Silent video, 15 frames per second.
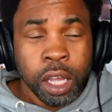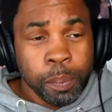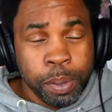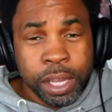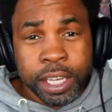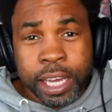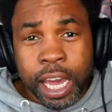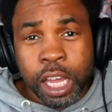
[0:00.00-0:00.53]

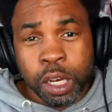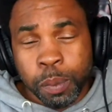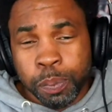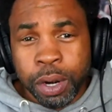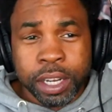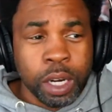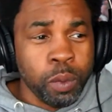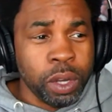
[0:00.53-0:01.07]
BK, the
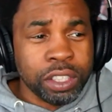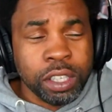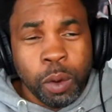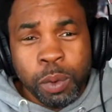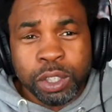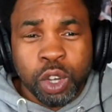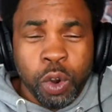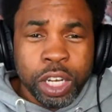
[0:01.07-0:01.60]
Brooklyn. What's up?
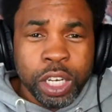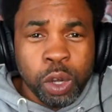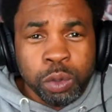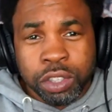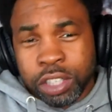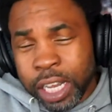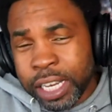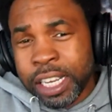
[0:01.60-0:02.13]
What's going on,
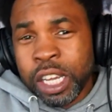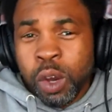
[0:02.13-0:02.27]
son?